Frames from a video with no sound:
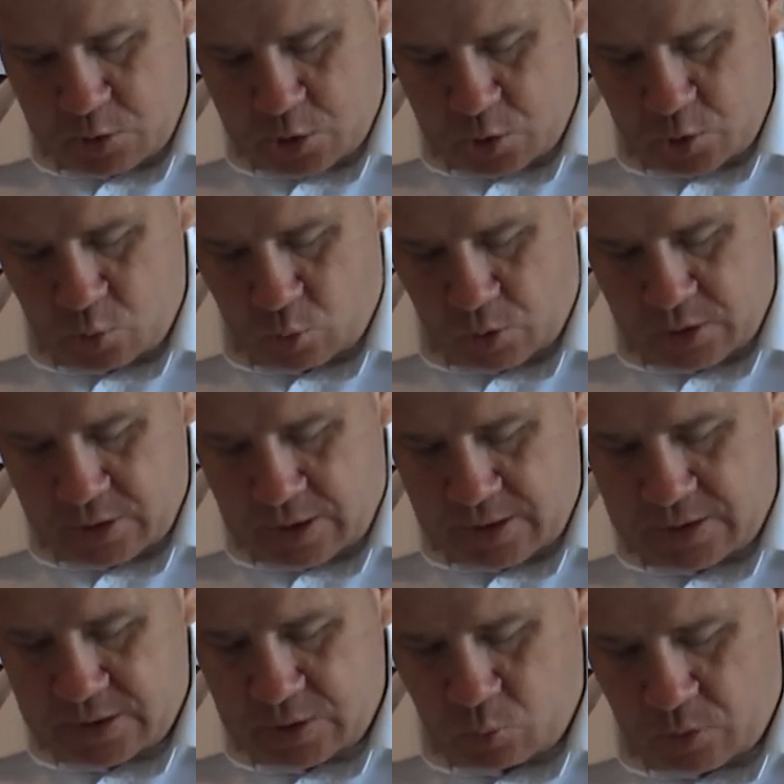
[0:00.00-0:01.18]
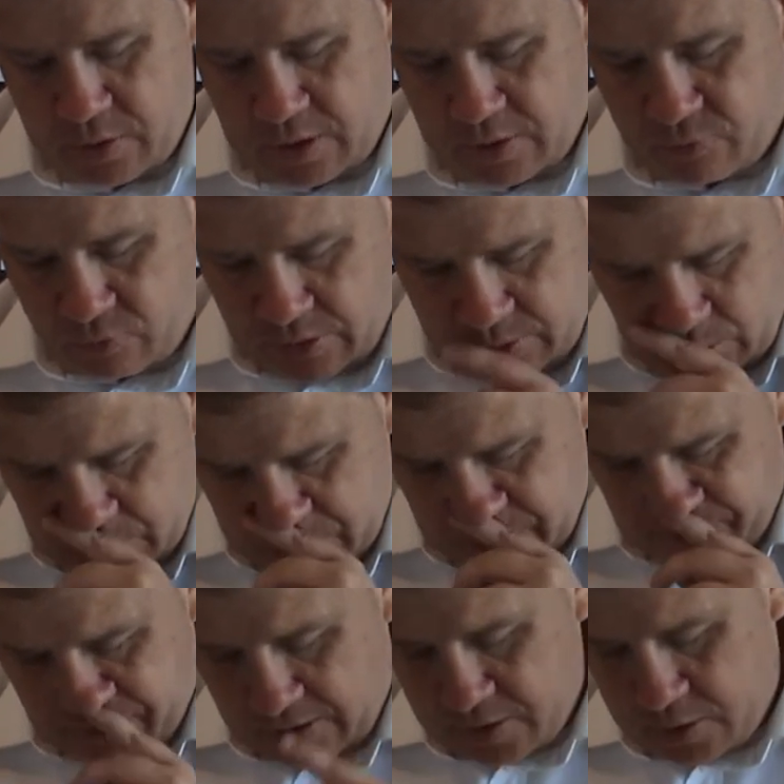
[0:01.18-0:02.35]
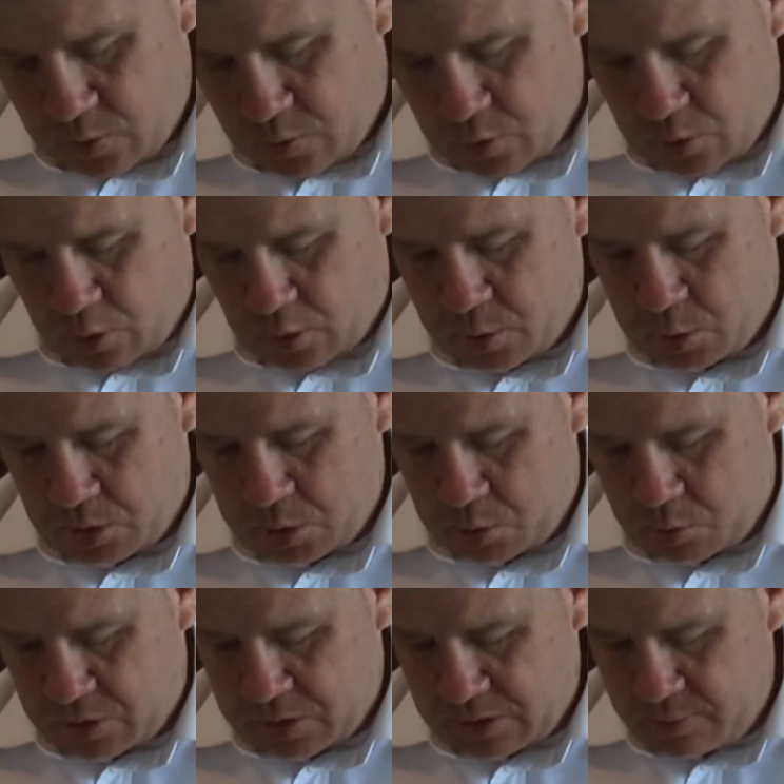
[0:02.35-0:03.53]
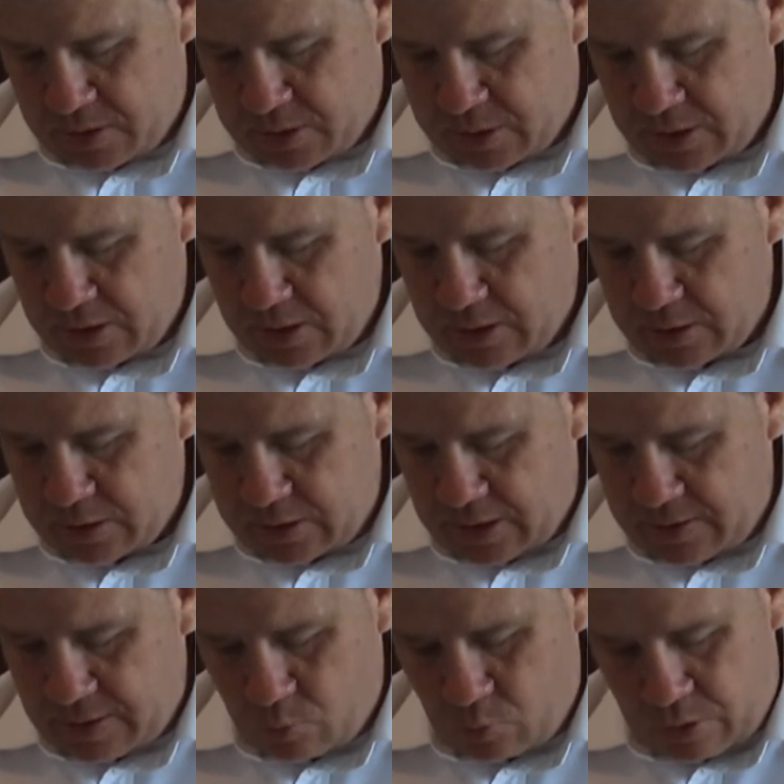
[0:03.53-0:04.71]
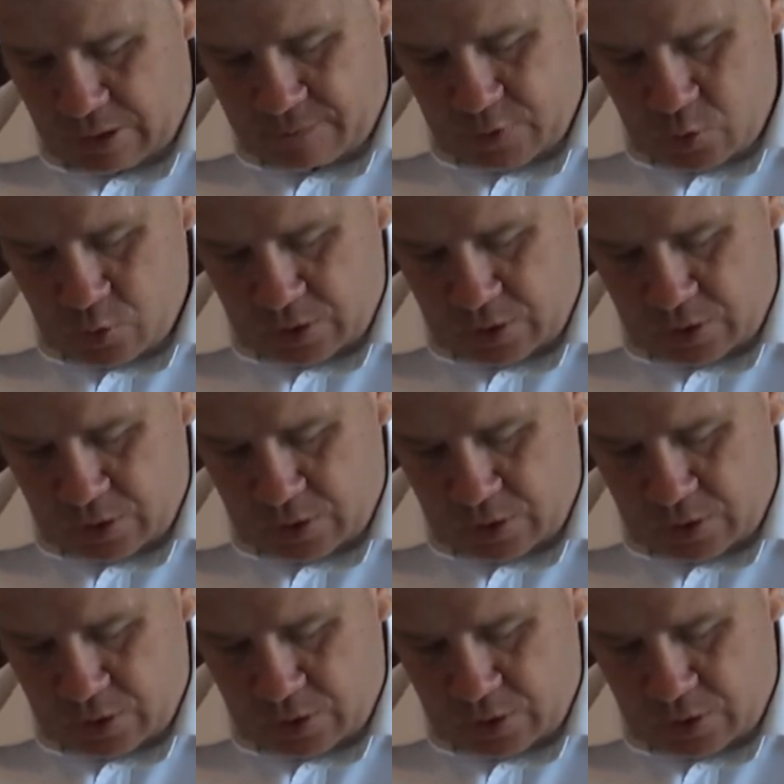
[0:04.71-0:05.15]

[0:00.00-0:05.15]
2, 190, 193. Those who fight you do not transgress limits. Slay them wherever you